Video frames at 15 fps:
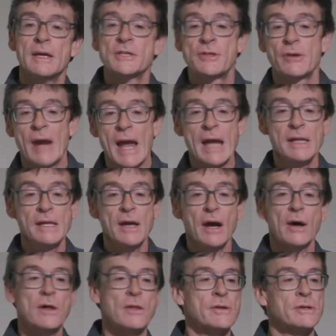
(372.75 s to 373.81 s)
Is there any
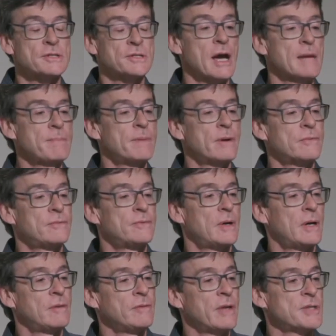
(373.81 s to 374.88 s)
other type
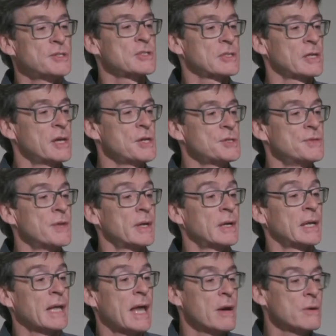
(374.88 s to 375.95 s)
of legislation that
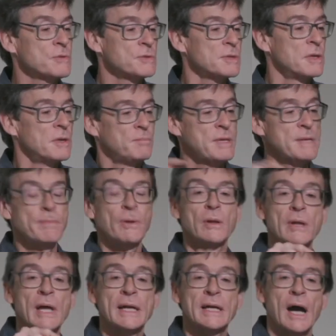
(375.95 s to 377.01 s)
allows
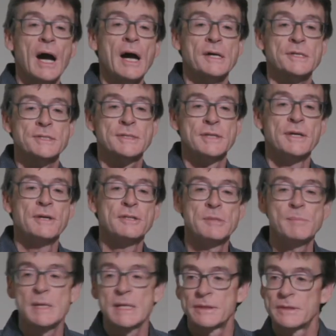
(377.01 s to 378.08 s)
people like us
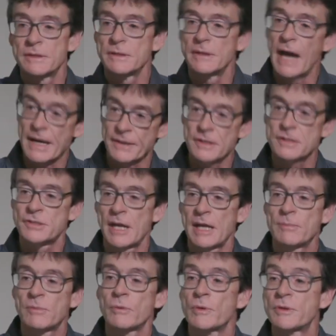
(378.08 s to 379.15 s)
to be at the
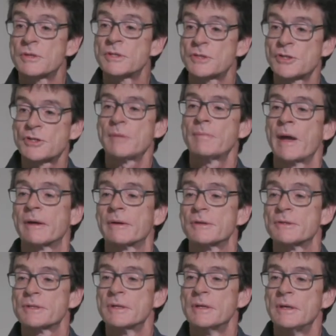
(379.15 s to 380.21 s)
table with decision
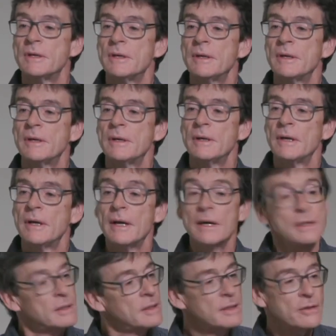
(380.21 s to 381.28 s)
makers?
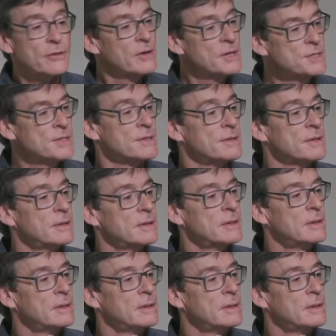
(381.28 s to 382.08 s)
There isn't.